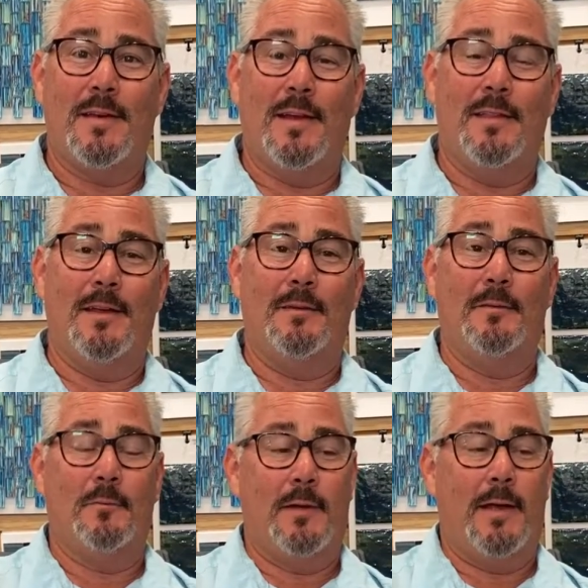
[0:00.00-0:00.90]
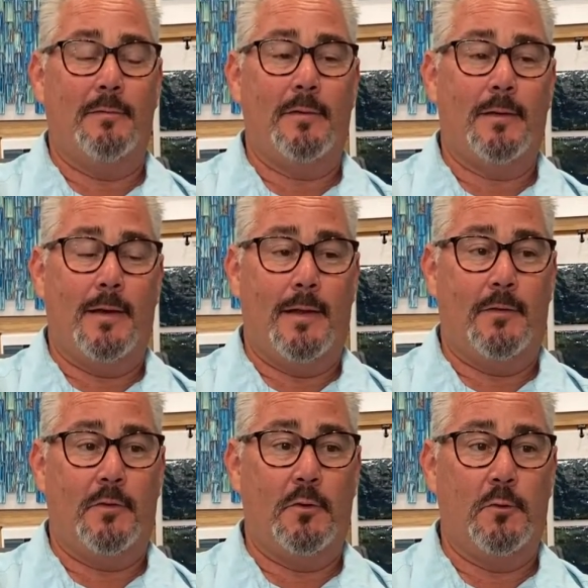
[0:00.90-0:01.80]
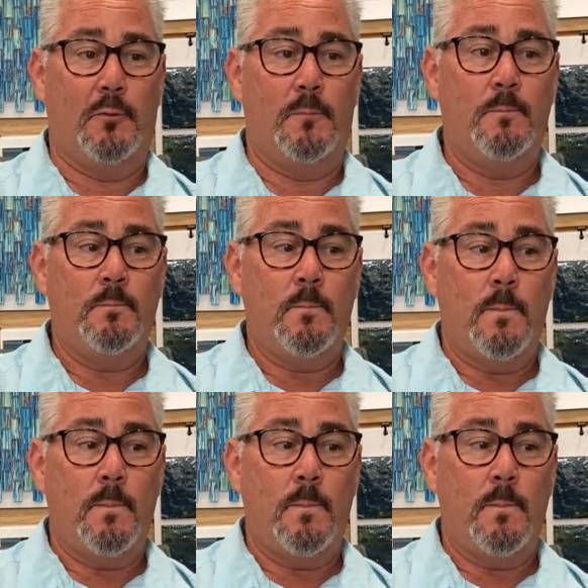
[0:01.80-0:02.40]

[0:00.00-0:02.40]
And then we have clients who